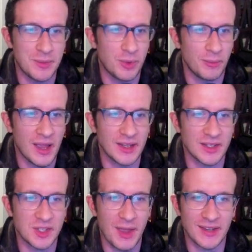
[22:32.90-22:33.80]
people
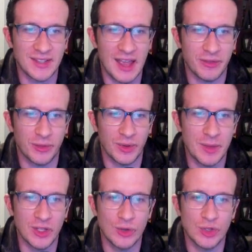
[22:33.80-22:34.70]
might expect
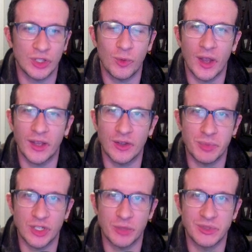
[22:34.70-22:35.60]
f3, but usually white
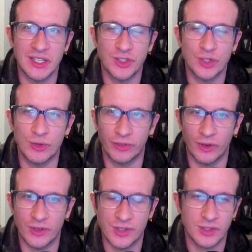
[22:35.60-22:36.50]
goes bishop
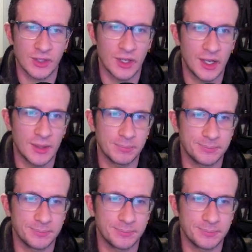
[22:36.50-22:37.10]
d2 first.